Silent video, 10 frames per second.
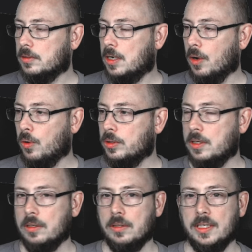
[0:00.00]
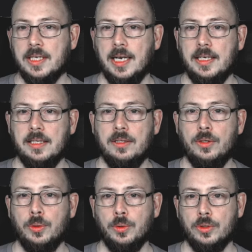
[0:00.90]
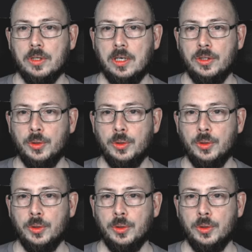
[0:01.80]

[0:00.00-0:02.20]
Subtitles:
Claude decided to start